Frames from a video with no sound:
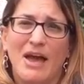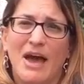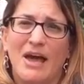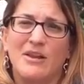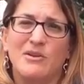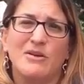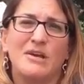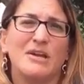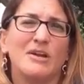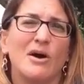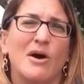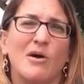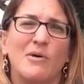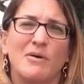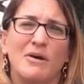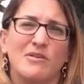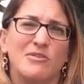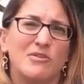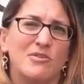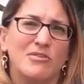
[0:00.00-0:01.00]
And you can
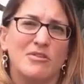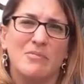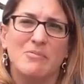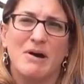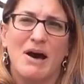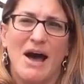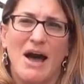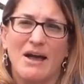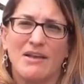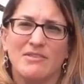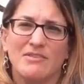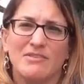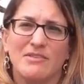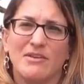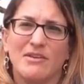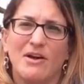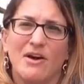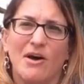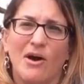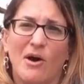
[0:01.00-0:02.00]
always use a box
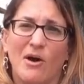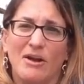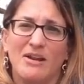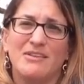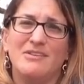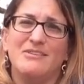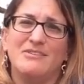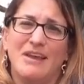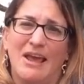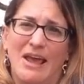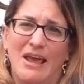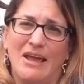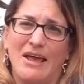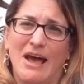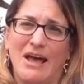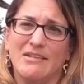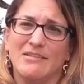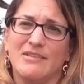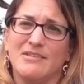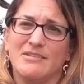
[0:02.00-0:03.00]
on a stake
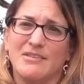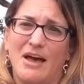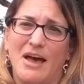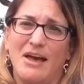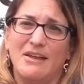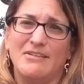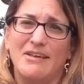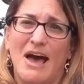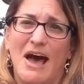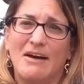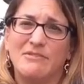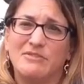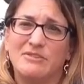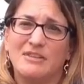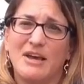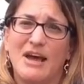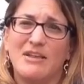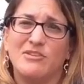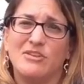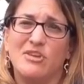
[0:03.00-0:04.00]
as a sign to
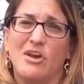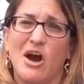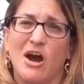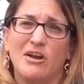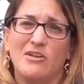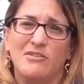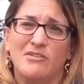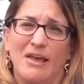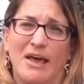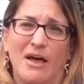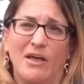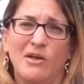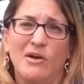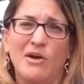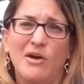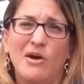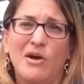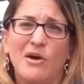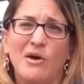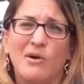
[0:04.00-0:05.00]
advertise a yard sale
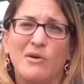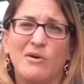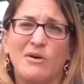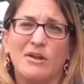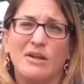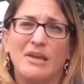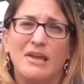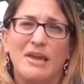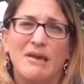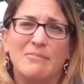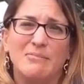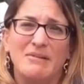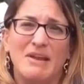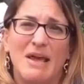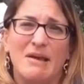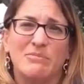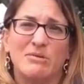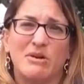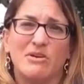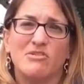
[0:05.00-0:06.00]
or to keep
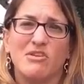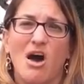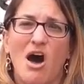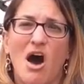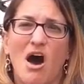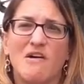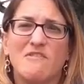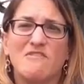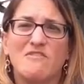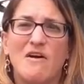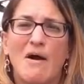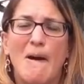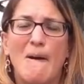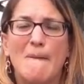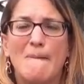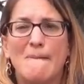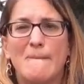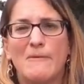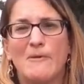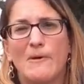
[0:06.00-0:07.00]
neighbors off
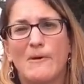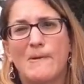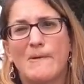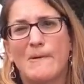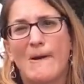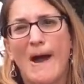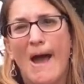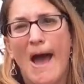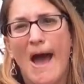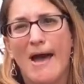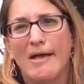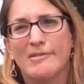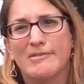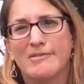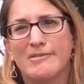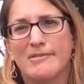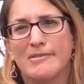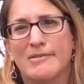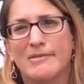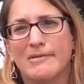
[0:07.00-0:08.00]
your
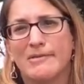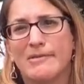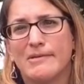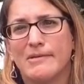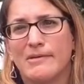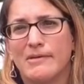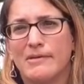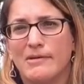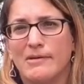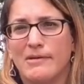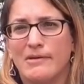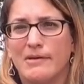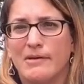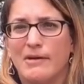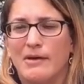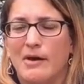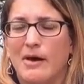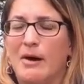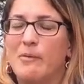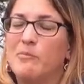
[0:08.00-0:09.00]
grass.
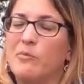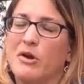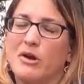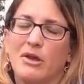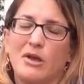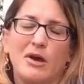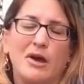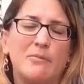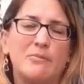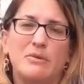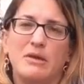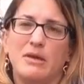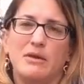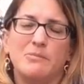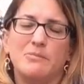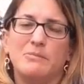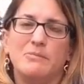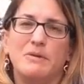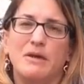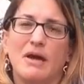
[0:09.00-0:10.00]
I'm working on being
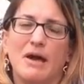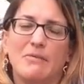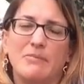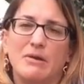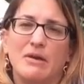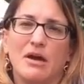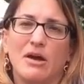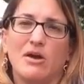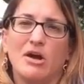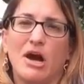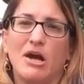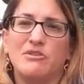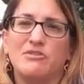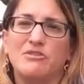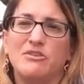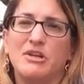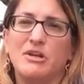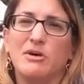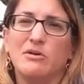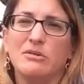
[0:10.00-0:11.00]
becoming a
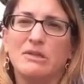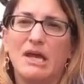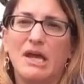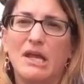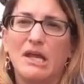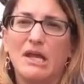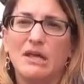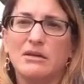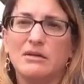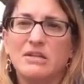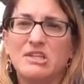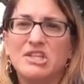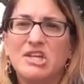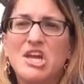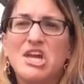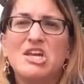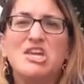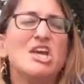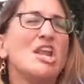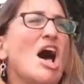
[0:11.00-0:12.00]
crotchety old lady.
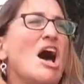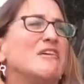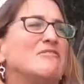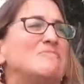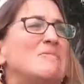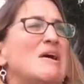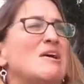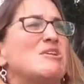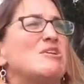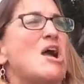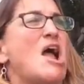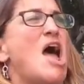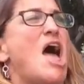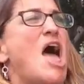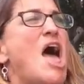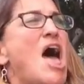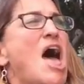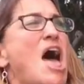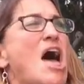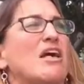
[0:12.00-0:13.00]
Get off my
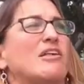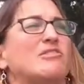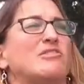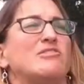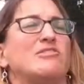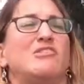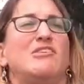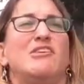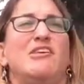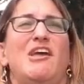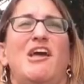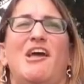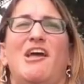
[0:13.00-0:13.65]
grass!